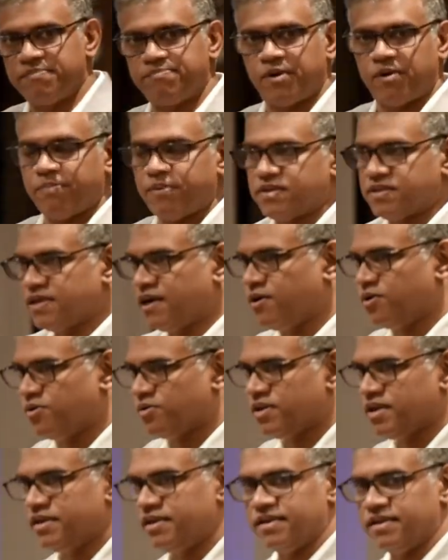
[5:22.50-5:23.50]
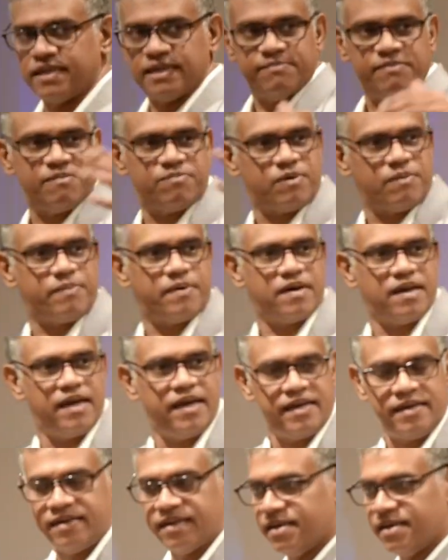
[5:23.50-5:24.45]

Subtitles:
me proper sound. They didn't give me proper light.